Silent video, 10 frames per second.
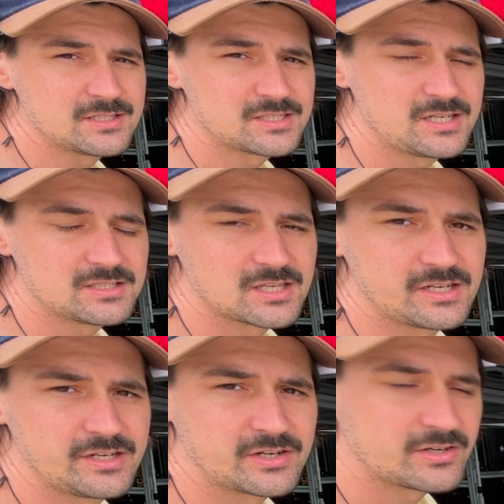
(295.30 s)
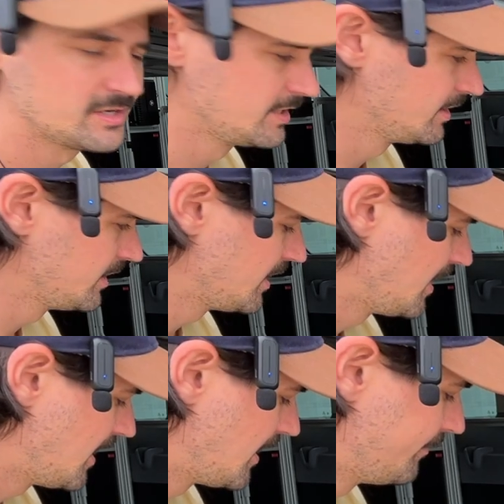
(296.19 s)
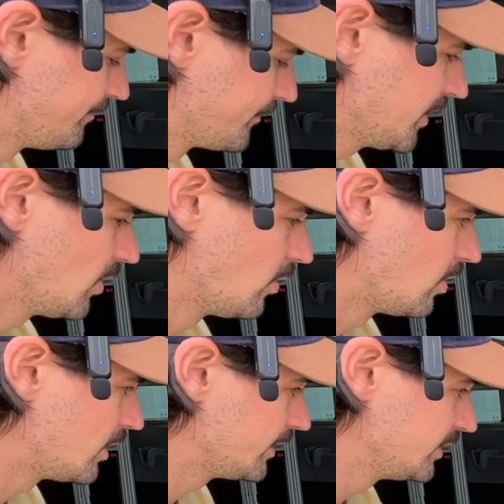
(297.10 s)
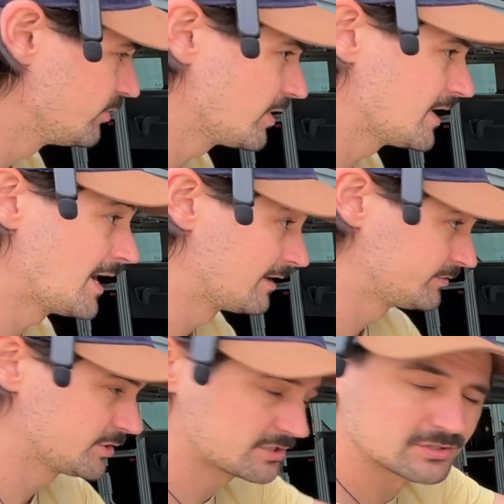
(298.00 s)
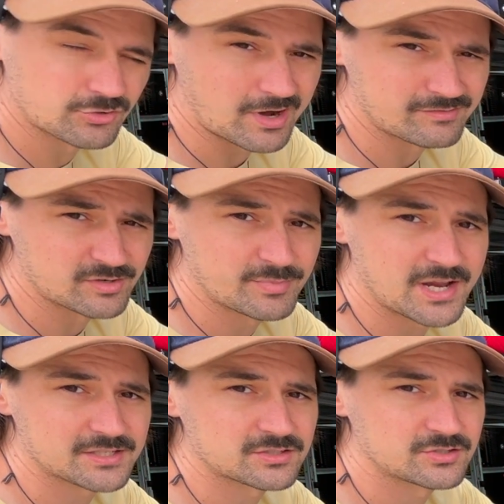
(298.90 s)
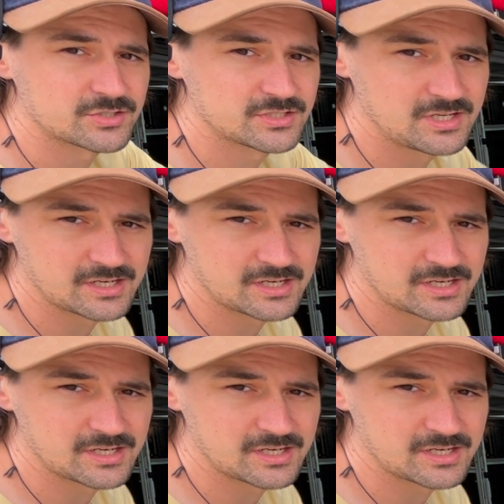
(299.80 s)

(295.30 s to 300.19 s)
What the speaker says: seats in here. or you can have just the driver and passenger seat